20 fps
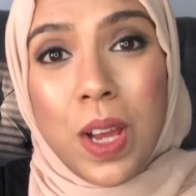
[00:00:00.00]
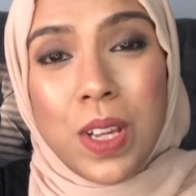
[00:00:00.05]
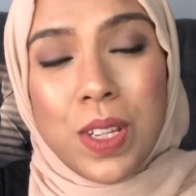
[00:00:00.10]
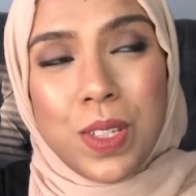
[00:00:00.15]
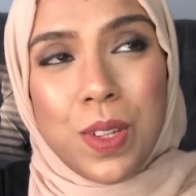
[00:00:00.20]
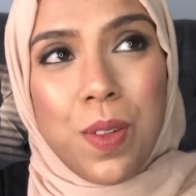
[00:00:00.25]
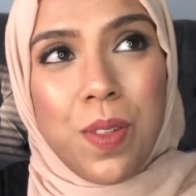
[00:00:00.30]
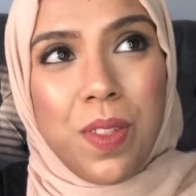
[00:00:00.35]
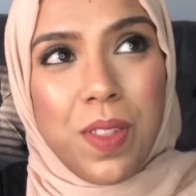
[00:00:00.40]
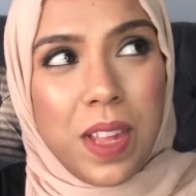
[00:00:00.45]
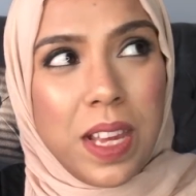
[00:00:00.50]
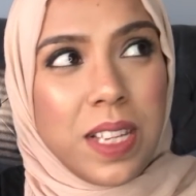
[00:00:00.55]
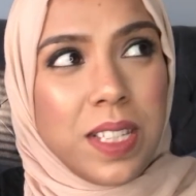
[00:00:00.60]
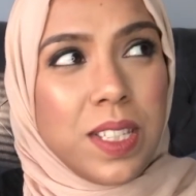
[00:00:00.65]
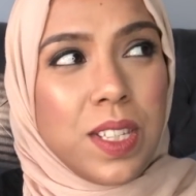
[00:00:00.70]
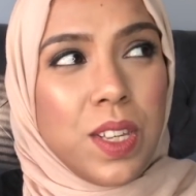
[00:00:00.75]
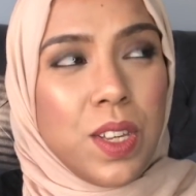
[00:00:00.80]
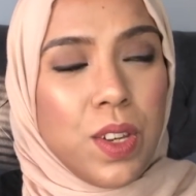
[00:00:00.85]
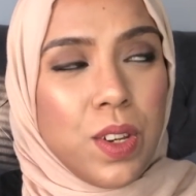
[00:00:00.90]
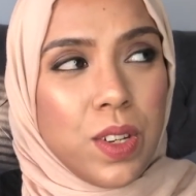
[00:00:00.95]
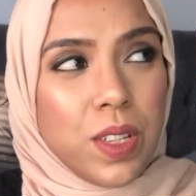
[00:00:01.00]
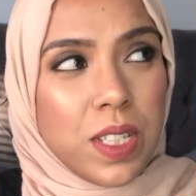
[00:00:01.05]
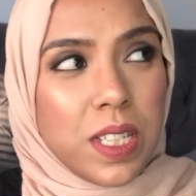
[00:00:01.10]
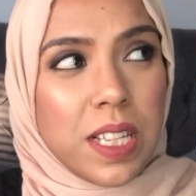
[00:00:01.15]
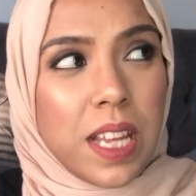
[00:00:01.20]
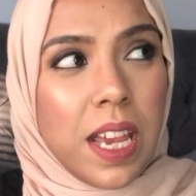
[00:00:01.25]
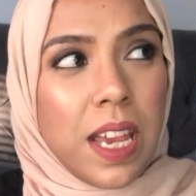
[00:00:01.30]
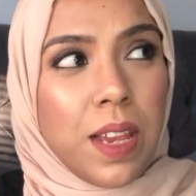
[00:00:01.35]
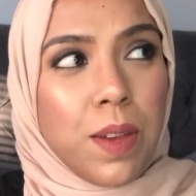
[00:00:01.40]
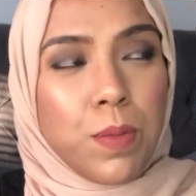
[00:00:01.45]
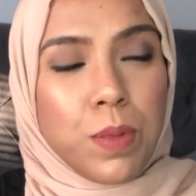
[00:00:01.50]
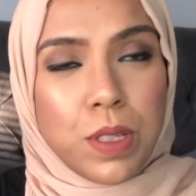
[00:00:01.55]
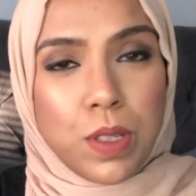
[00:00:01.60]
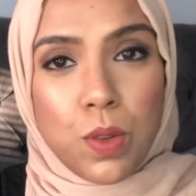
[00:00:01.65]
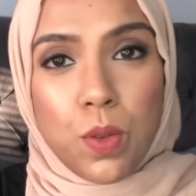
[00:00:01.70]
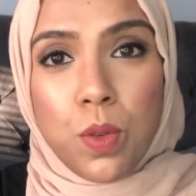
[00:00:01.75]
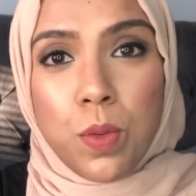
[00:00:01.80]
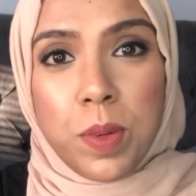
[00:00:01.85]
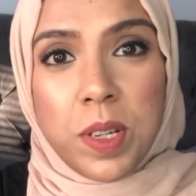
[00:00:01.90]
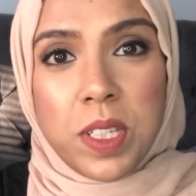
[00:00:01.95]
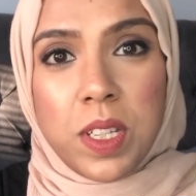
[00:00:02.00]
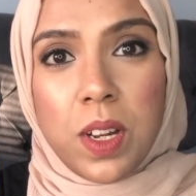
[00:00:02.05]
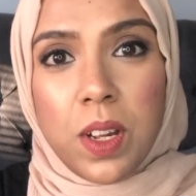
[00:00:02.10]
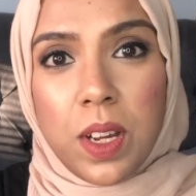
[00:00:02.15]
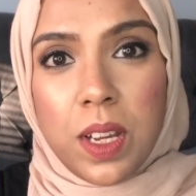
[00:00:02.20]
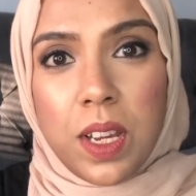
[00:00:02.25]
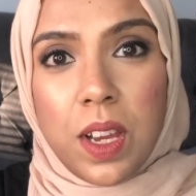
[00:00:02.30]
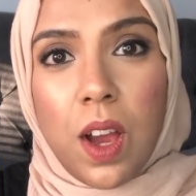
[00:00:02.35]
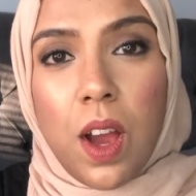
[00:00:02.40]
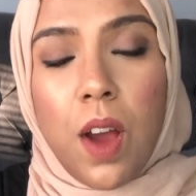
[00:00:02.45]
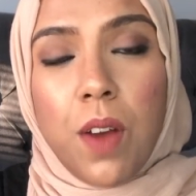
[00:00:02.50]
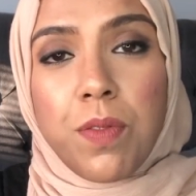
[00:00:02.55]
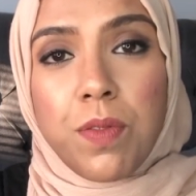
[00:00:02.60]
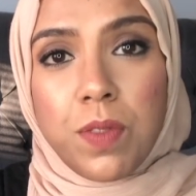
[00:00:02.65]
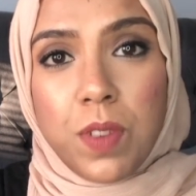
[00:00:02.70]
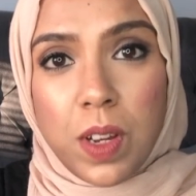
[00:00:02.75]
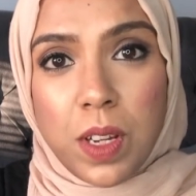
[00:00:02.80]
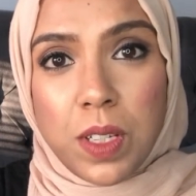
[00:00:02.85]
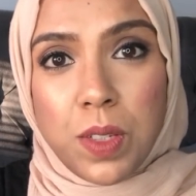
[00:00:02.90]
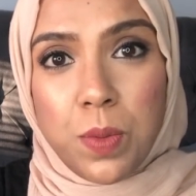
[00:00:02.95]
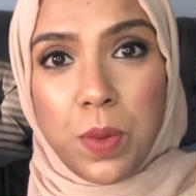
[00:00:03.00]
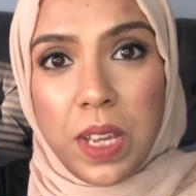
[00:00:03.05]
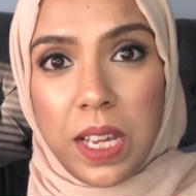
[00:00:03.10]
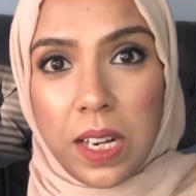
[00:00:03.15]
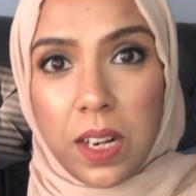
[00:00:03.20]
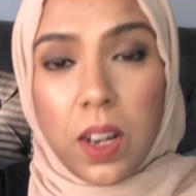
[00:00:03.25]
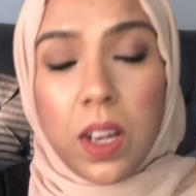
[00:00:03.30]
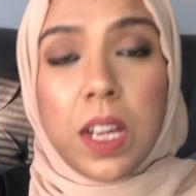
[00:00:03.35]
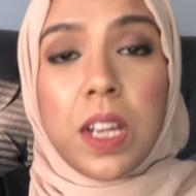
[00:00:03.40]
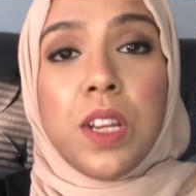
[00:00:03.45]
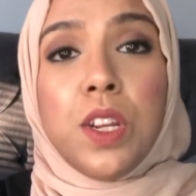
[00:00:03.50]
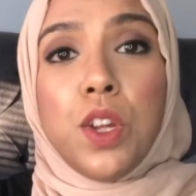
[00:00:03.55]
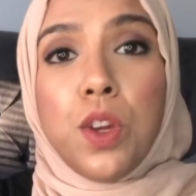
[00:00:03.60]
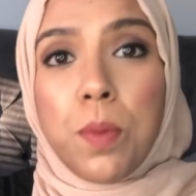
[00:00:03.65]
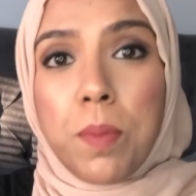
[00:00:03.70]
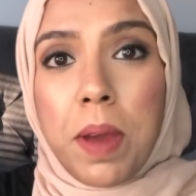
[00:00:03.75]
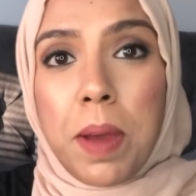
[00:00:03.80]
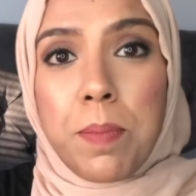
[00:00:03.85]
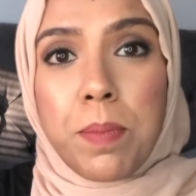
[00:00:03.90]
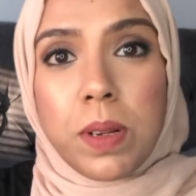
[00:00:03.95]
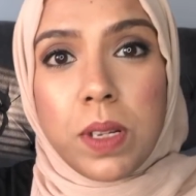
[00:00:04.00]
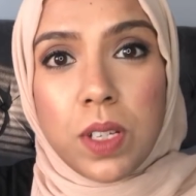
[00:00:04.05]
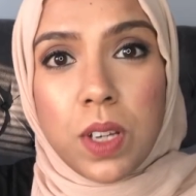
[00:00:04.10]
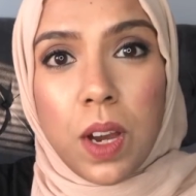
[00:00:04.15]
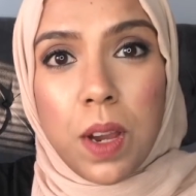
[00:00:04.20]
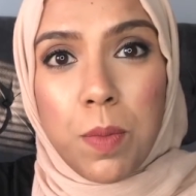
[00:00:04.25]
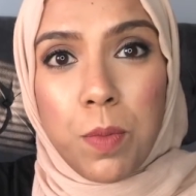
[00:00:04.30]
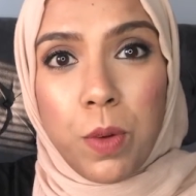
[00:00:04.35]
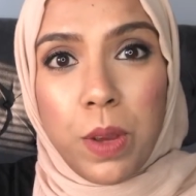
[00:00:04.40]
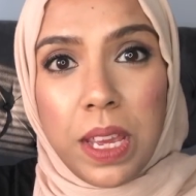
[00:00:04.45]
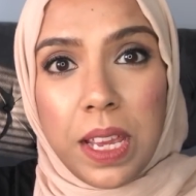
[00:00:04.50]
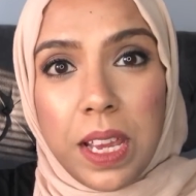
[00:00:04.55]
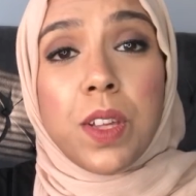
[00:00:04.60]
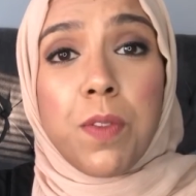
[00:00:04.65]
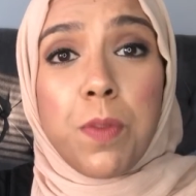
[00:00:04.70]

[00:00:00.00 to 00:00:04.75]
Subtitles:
So this, you could say, was almost like a first week, like a new member type week.